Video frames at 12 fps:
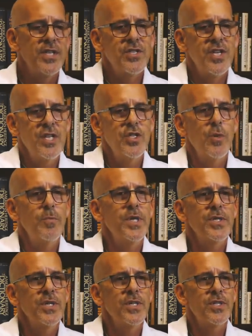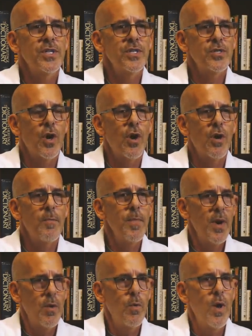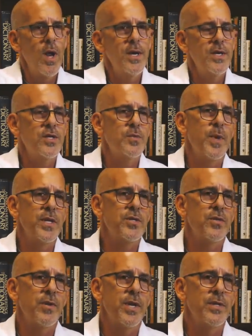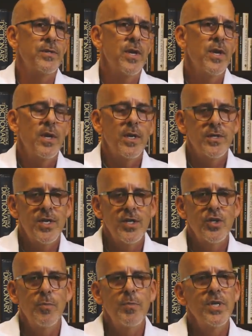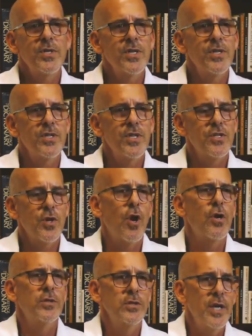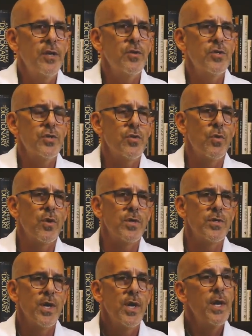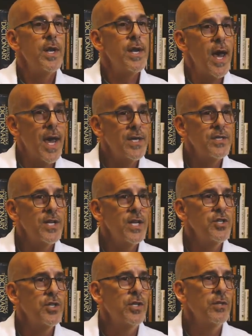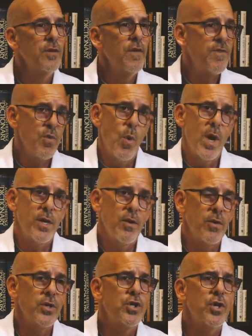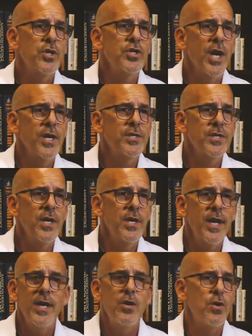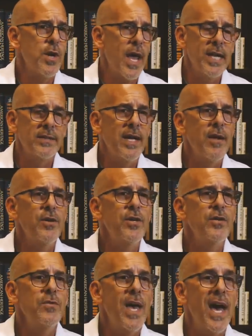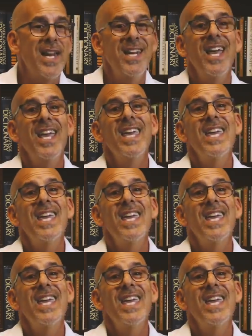Essential businesses are marijuana dispensaries. Essential businesses are liquor stores. Non essential, if you want to go to church on a Sunday, you're not allowed to do that,